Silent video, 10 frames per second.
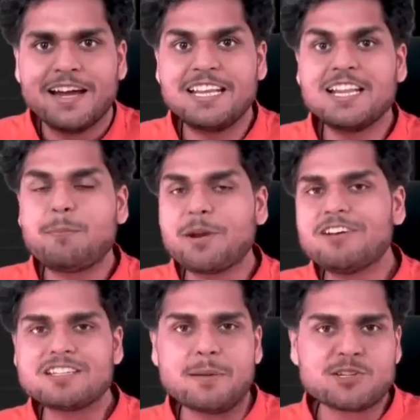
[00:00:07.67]
In the
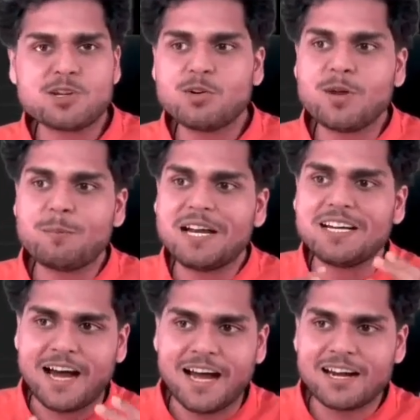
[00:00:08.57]
previous episode, we
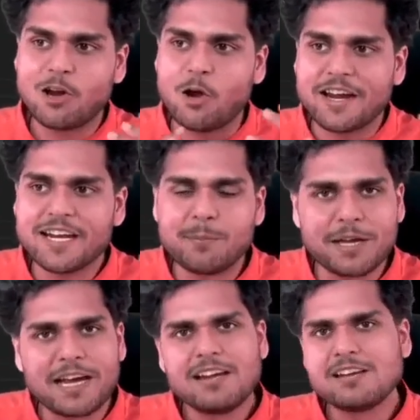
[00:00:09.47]
built our login
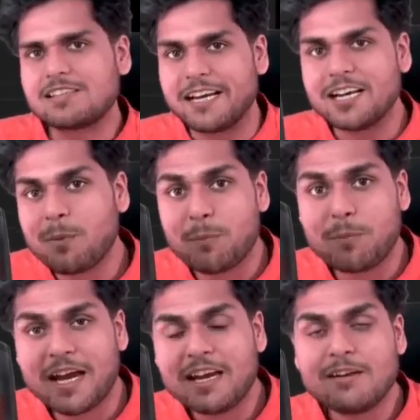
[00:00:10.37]
API, sign up
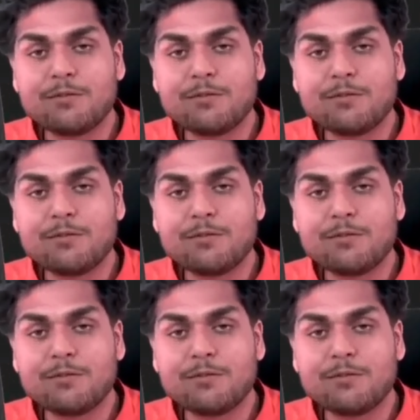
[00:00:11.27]
API.